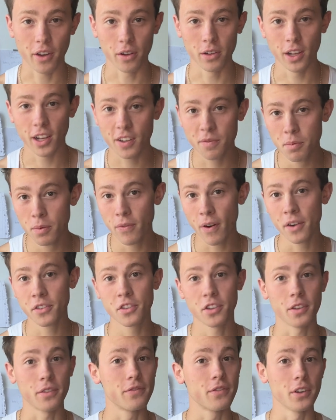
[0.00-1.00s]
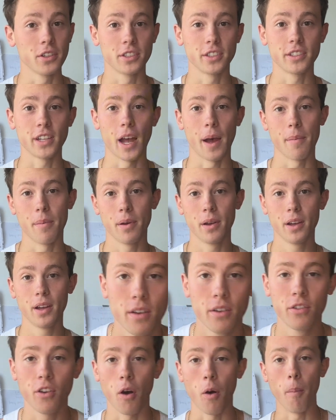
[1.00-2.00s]
so let's move on to the 1st step.
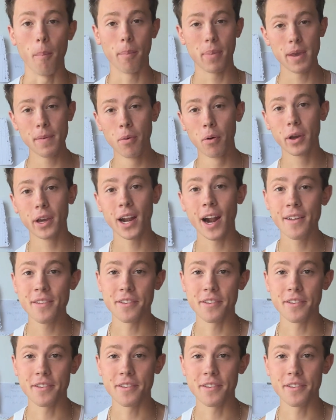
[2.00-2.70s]
So people get